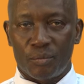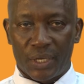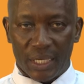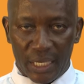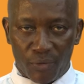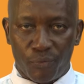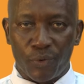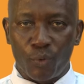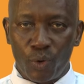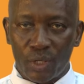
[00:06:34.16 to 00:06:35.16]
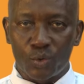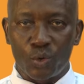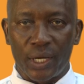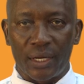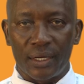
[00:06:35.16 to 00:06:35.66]
But if we work
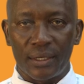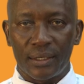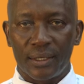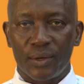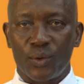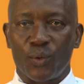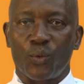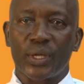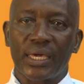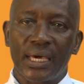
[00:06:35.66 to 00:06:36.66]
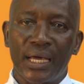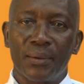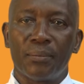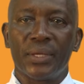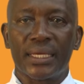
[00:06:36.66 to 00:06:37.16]
together, we
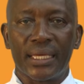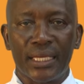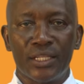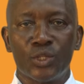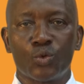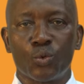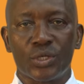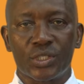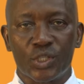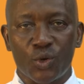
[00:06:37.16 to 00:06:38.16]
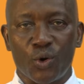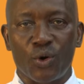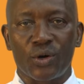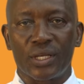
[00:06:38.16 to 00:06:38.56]
can begin to restore